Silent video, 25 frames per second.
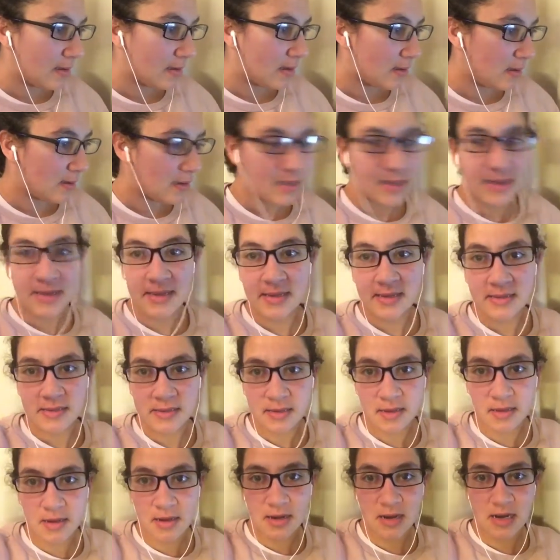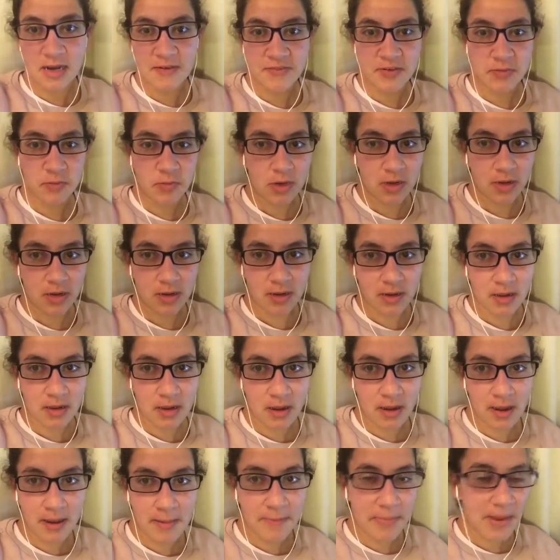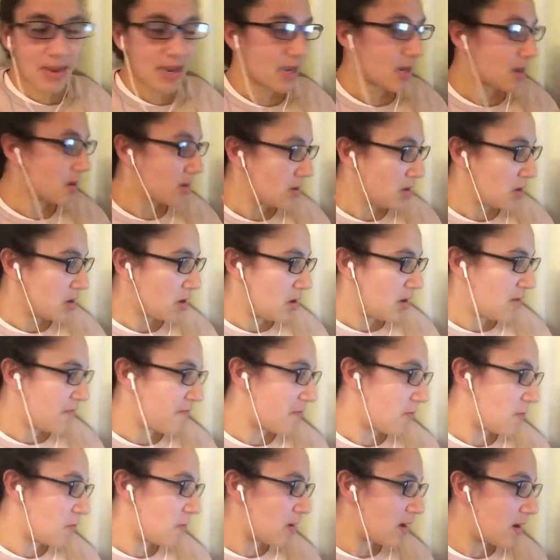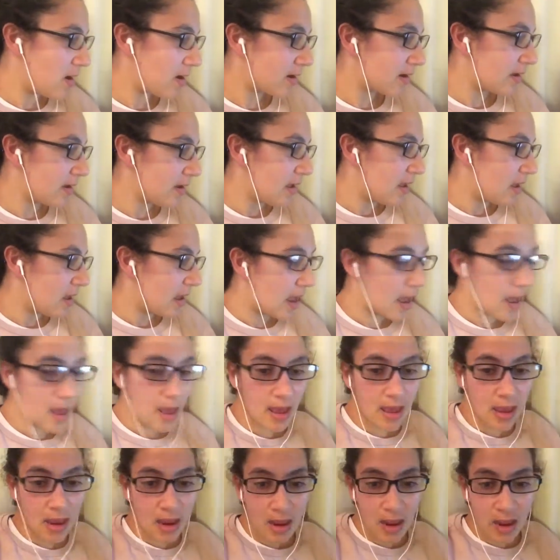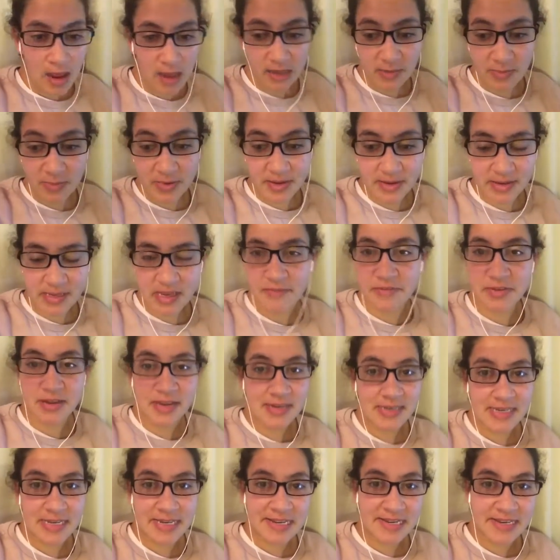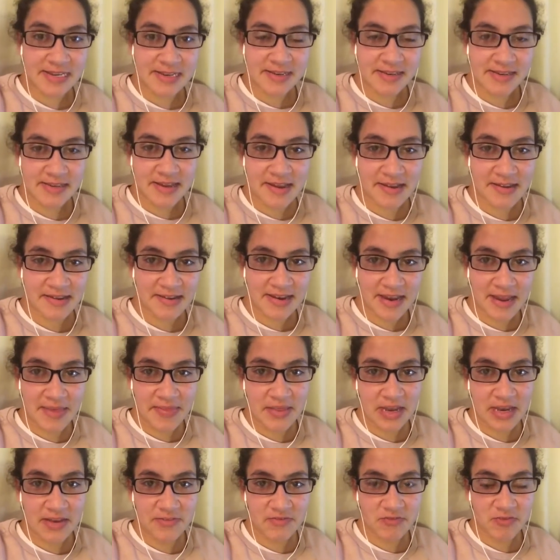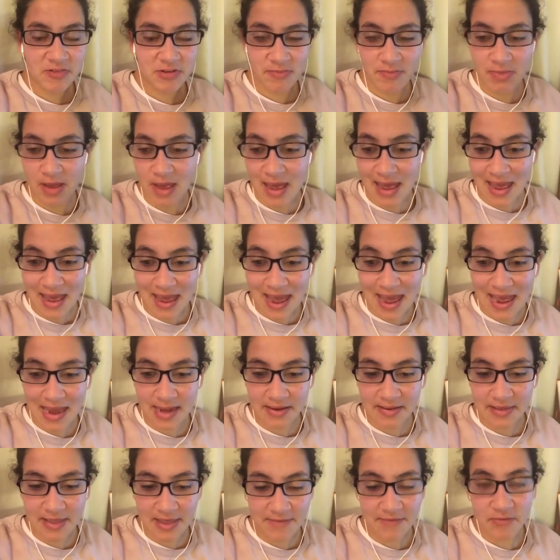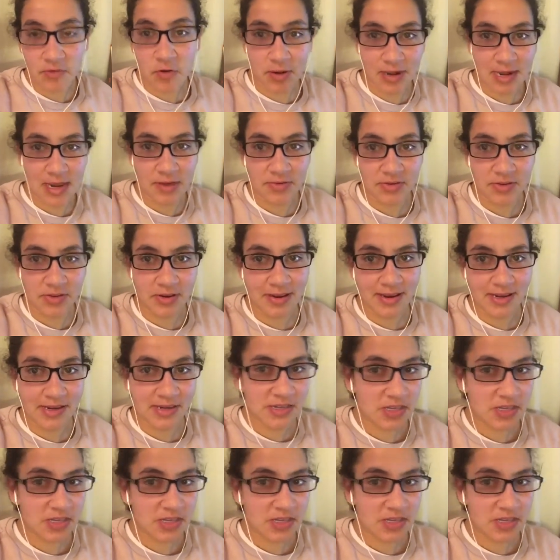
It is after work. I'm back from work. Uh, husband is having a D&D sesh in the living room and they've gone outside.